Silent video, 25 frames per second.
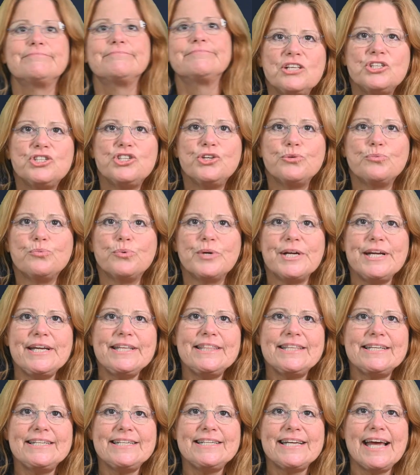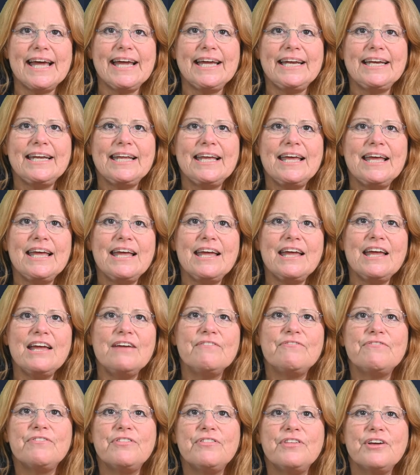to read the date.
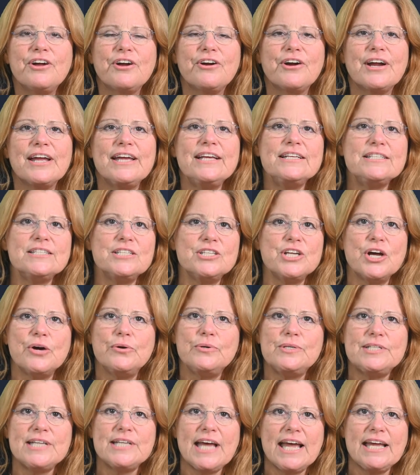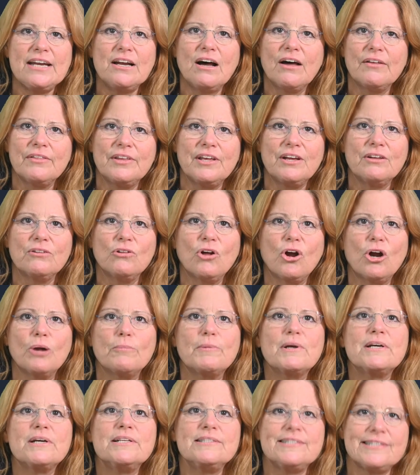If there is no date on the
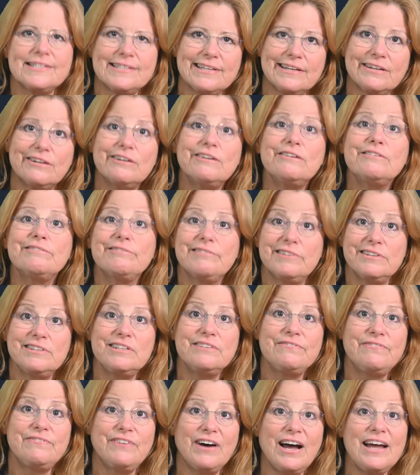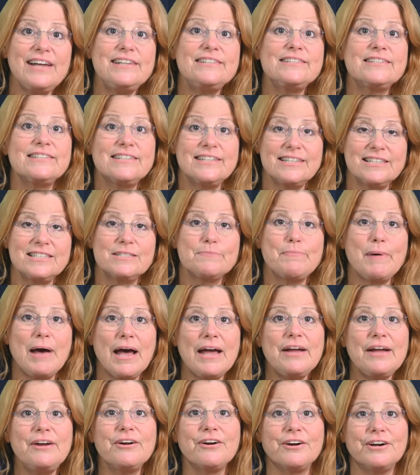alarm, consider the device
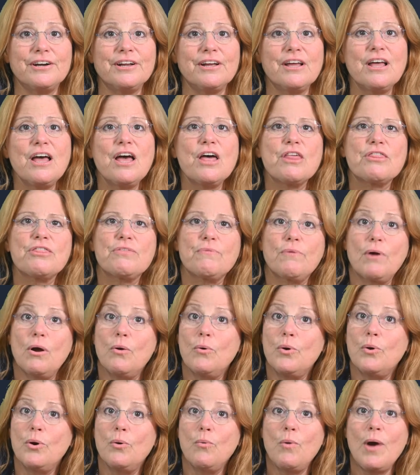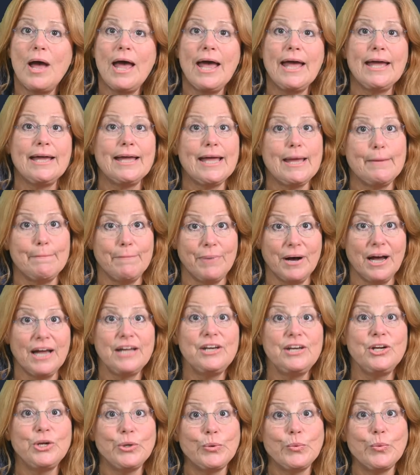expired. Throw it away and buy
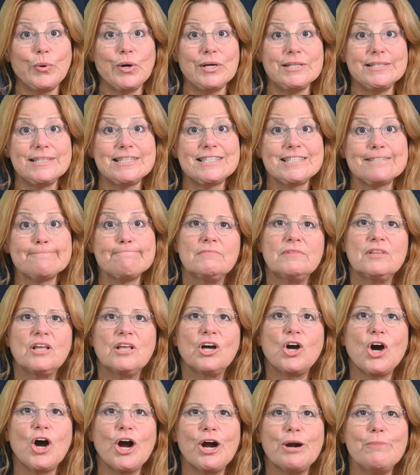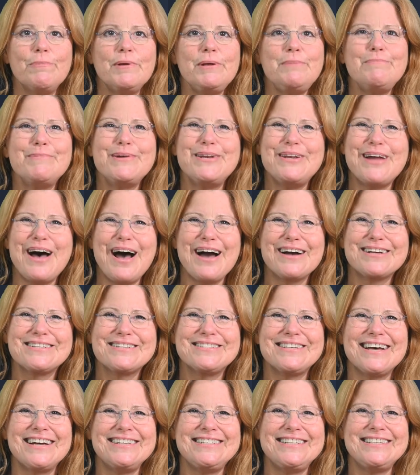new ones. The carbon
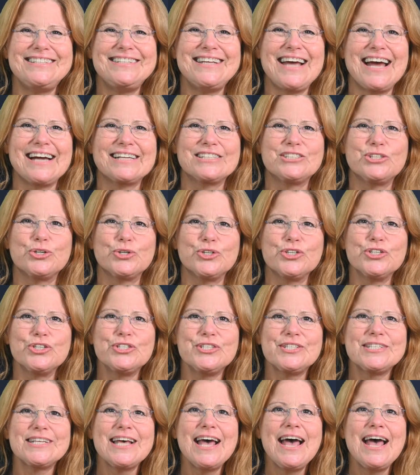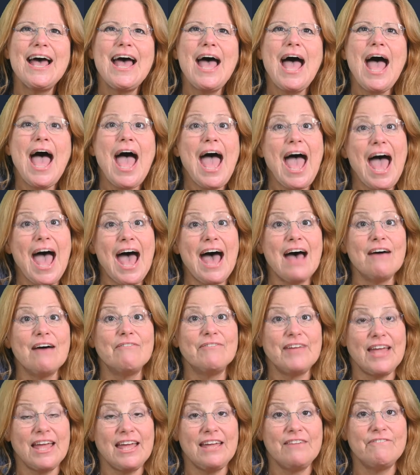monoxide detectors
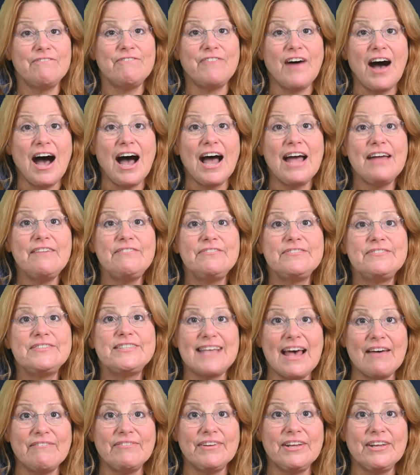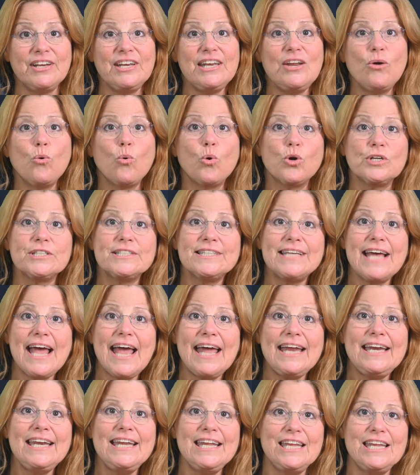have a 5, 7, or
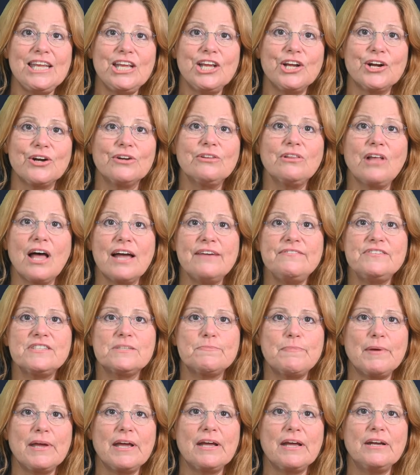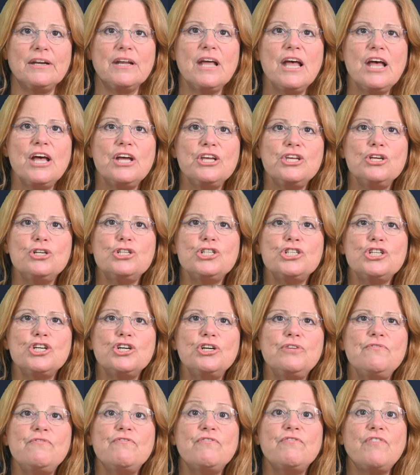10-year lifespan. You
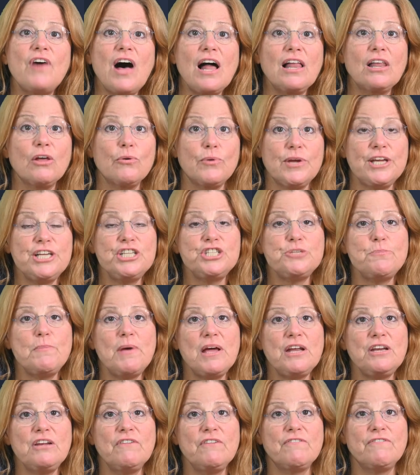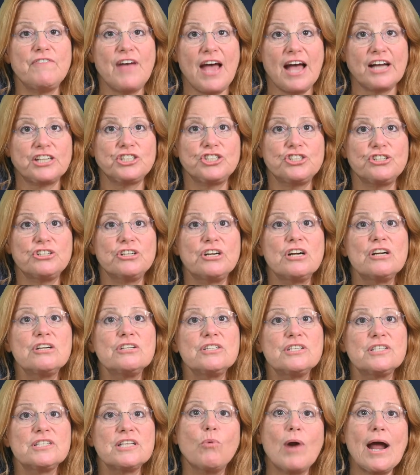should follow each
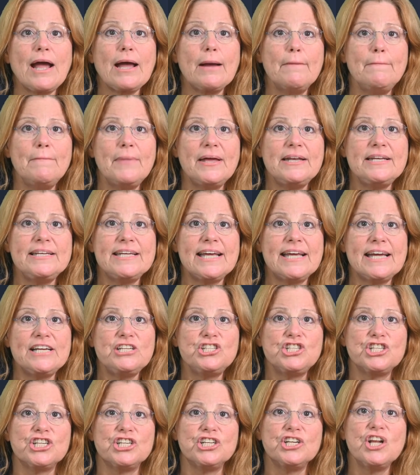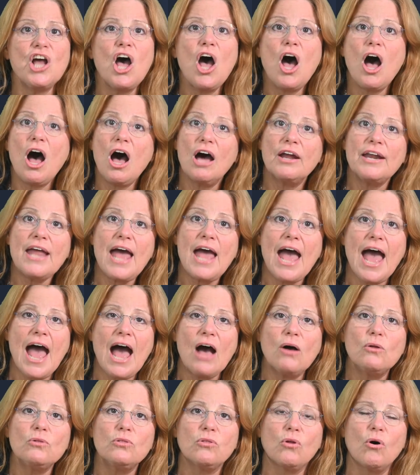manufacturer's recommendation on
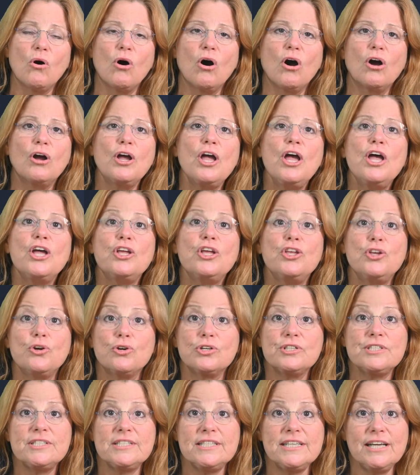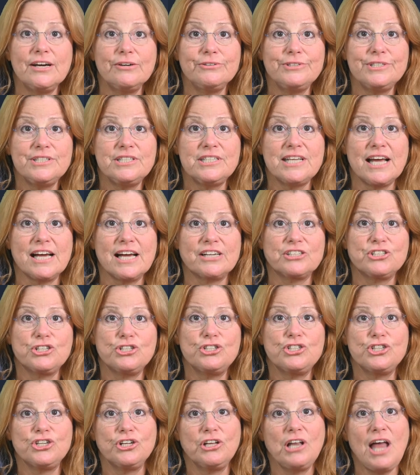how long your CO detector
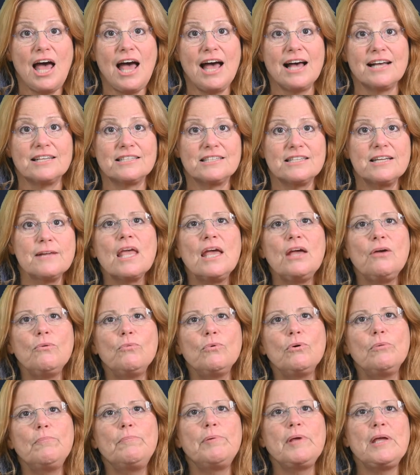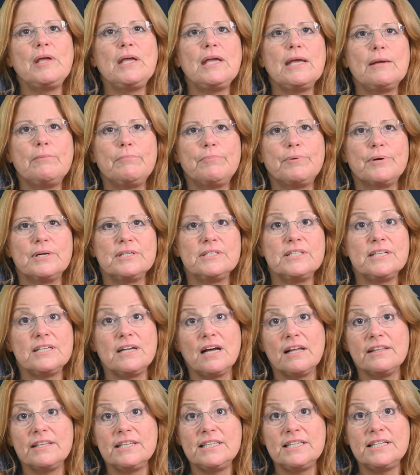should last. It will be imprinted
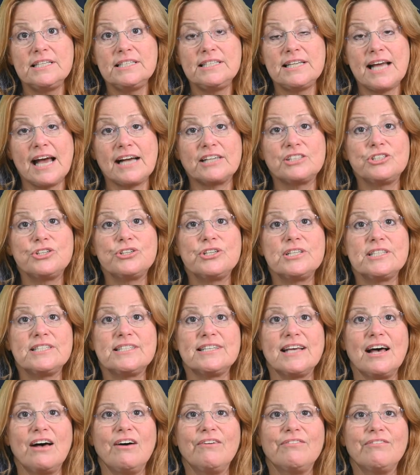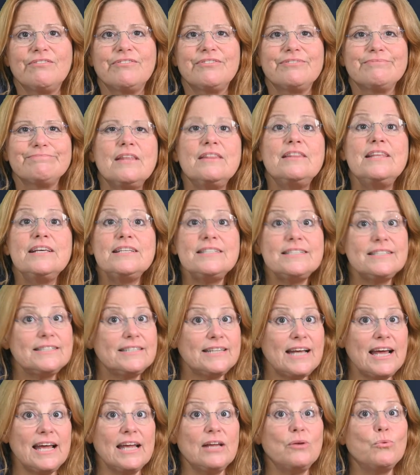on the detector itself. This
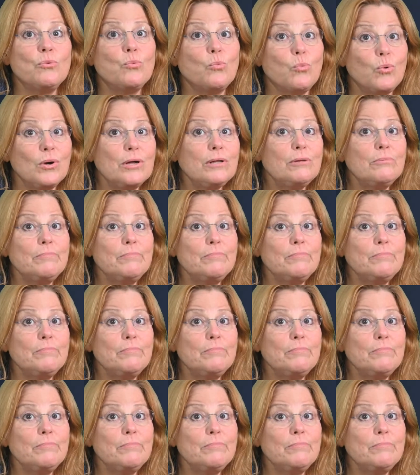date will